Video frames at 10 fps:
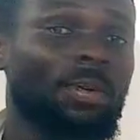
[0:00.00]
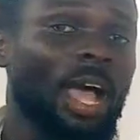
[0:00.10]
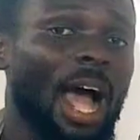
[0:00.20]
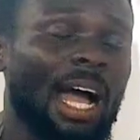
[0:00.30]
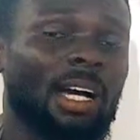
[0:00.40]

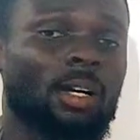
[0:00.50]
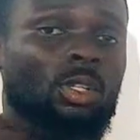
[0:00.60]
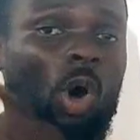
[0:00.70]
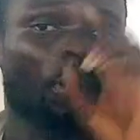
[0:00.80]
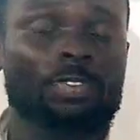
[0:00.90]

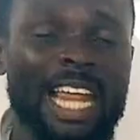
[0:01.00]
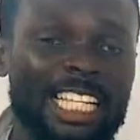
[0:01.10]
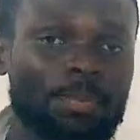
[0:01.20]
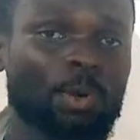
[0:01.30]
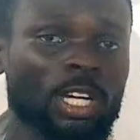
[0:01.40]
angles of
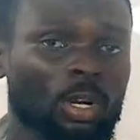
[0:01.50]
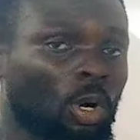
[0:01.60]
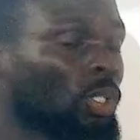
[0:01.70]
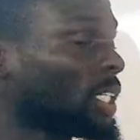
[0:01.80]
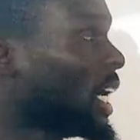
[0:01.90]
that
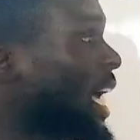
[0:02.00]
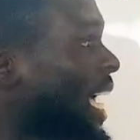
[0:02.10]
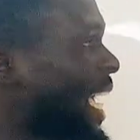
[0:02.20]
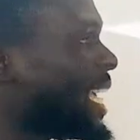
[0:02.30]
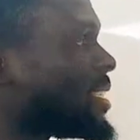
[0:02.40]
polygon
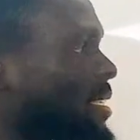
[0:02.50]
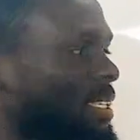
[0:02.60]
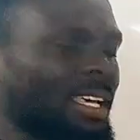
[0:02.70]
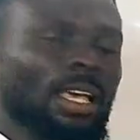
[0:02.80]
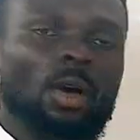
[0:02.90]
is
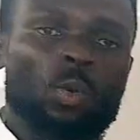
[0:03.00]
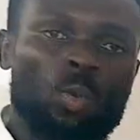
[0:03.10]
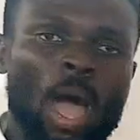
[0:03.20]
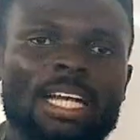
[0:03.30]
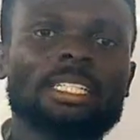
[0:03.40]

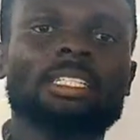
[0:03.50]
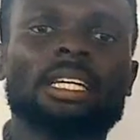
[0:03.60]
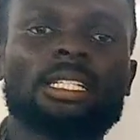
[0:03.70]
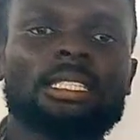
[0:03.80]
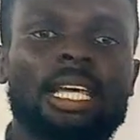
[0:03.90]

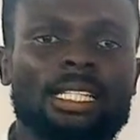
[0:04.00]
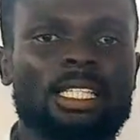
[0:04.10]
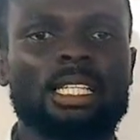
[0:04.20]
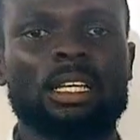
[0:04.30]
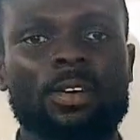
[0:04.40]

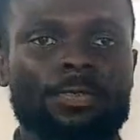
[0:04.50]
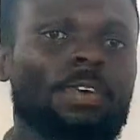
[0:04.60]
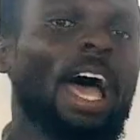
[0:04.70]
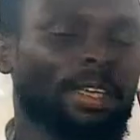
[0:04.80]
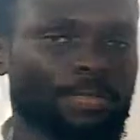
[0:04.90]

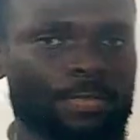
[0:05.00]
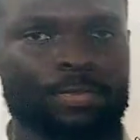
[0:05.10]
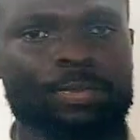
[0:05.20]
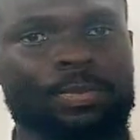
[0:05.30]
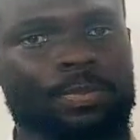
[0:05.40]
135.
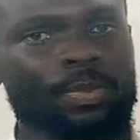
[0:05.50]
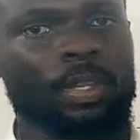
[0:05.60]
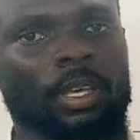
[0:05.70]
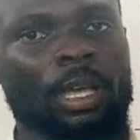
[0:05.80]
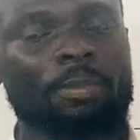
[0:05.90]

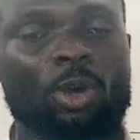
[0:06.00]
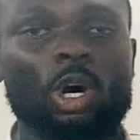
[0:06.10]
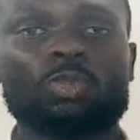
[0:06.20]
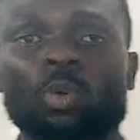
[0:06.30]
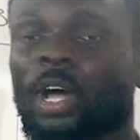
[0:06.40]

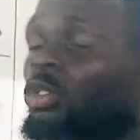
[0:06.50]
Because we were